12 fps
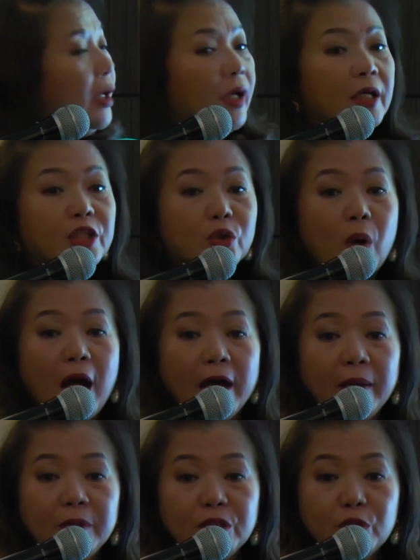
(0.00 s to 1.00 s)
And so I
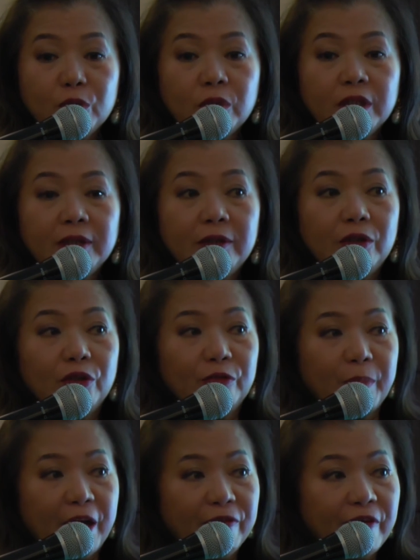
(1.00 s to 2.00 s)
am a steward of
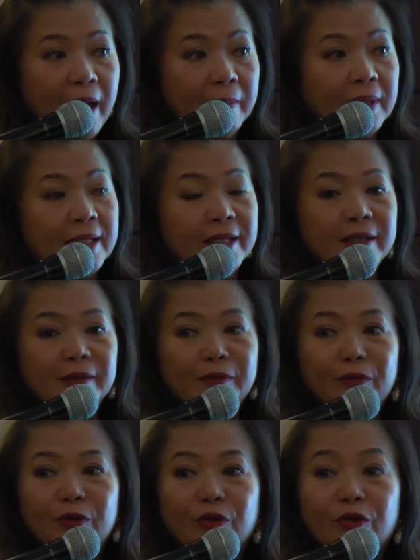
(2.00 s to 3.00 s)
my family,
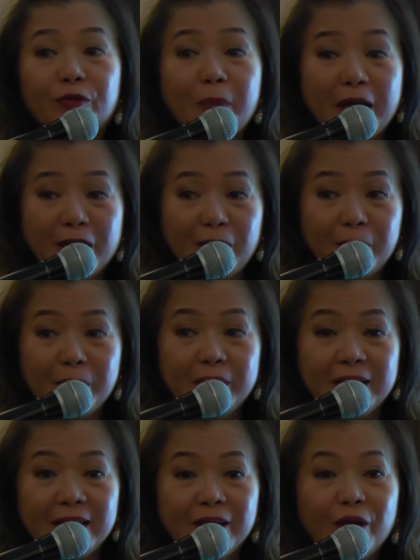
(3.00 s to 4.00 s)
of my
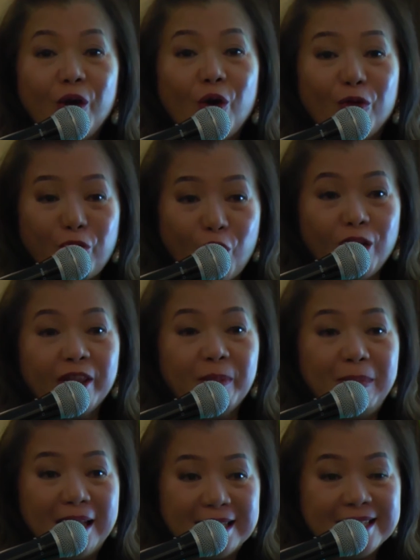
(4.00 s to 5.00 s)
company, of all the
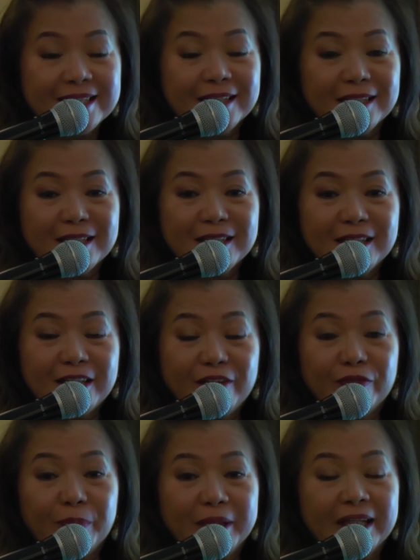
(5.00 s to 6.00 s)
blessings that
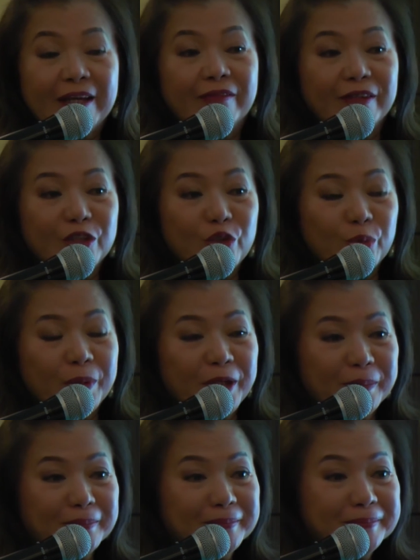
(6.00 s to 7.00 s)
have been given to me.
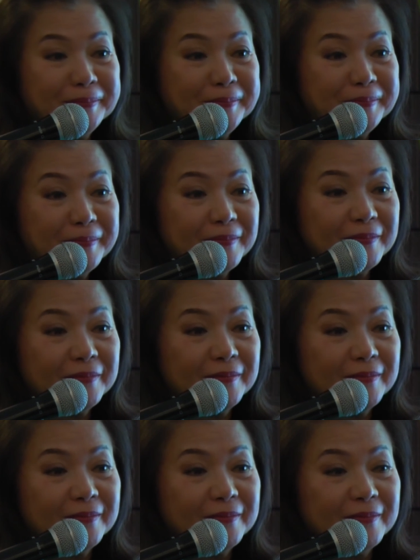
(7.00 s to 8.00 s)

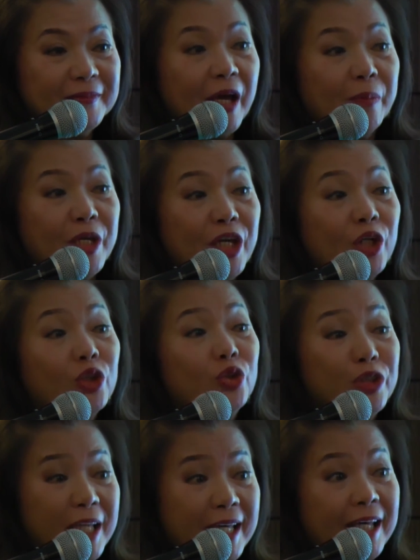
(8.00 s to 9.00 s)
I'm here to
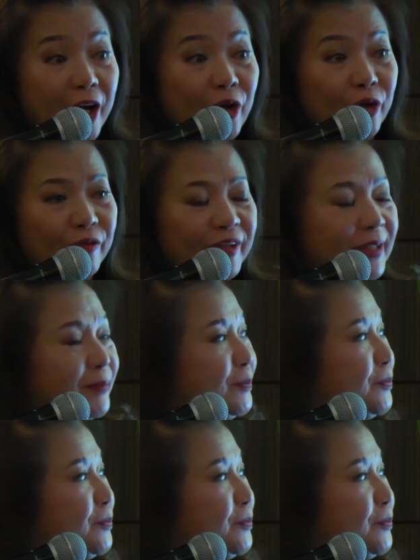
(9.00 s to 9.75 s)
take care of it.